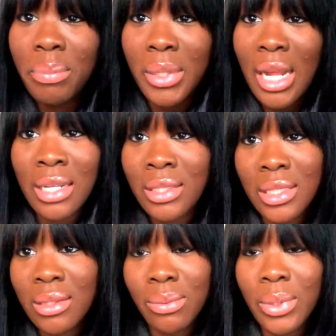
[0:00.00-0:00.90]
But I
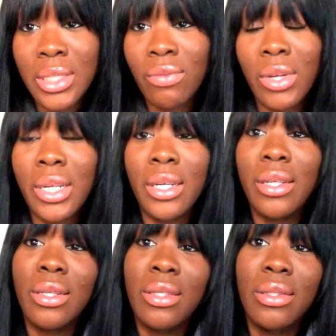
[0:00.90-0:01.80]
just wasn't ready
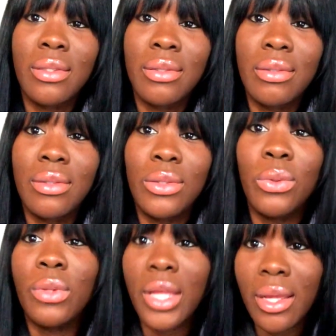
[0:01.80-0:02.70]
to
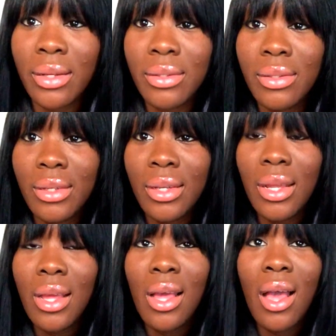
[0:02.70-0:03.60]
do that.
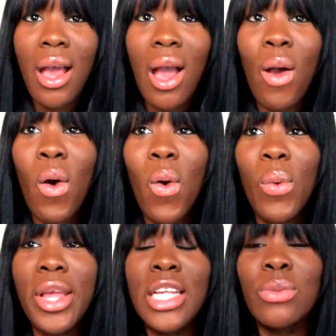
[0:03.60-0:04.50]
I
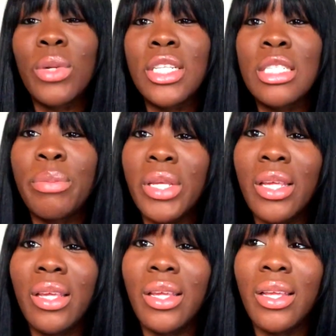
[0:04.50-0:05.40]
always wanted to
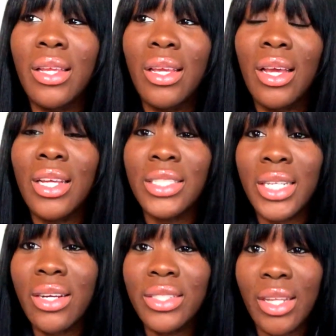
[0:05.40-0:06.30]
be a
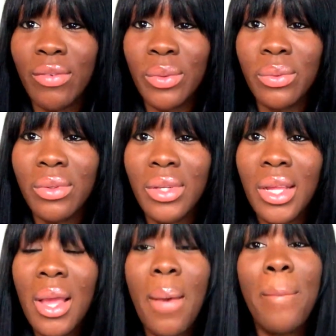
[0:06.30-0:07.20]
daredevil,
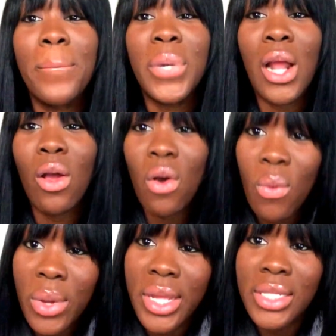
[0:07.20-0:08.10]
but I
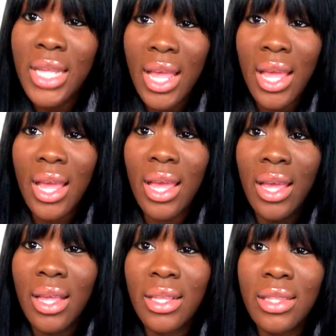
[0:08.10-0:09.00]
always
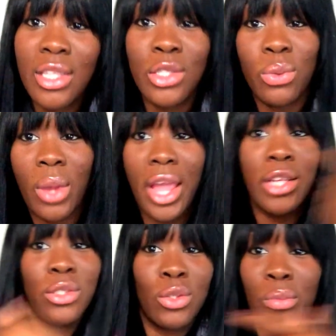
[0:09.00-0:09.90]
had the two
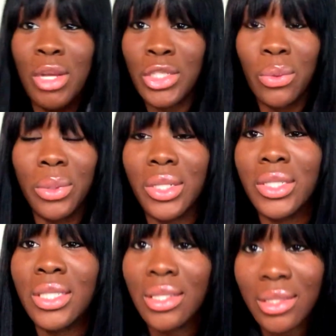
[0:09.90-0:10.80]
angels on my
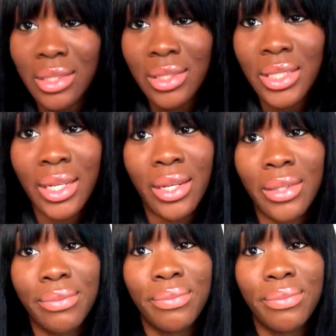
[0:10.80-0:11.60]
shoulders saying,